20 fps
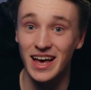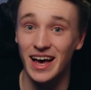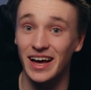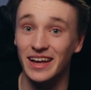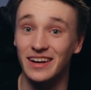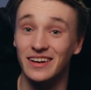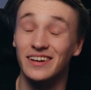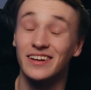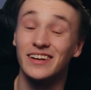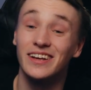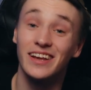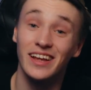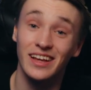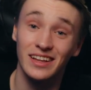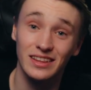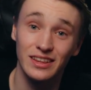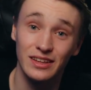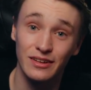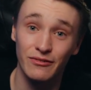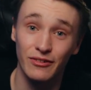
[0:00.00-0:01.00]
and
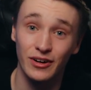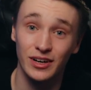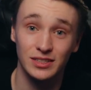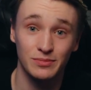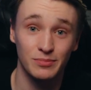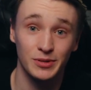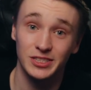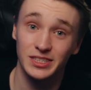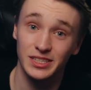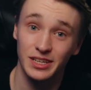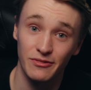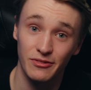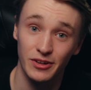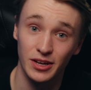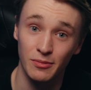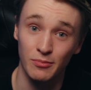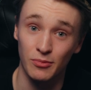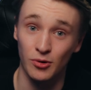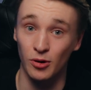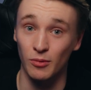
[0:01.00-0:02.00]
identify
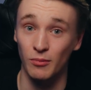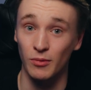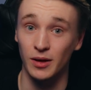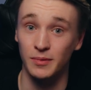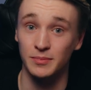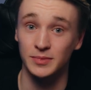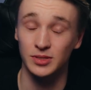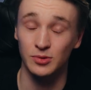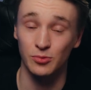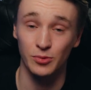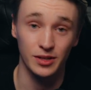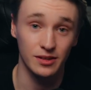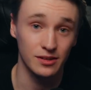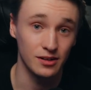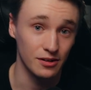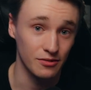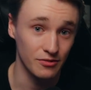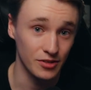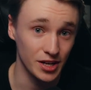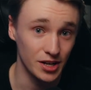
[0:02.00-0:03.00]
specific problems with
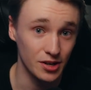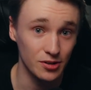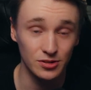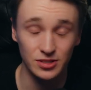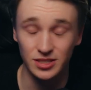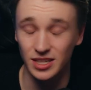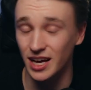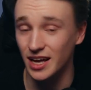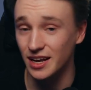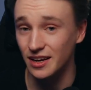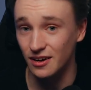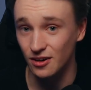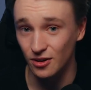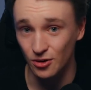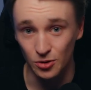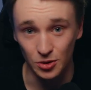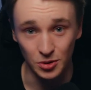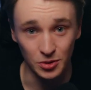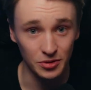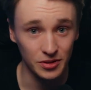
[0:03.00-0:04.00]
their videos and their
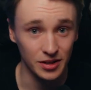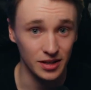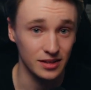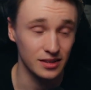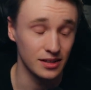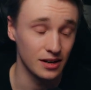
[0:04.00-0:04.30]
content,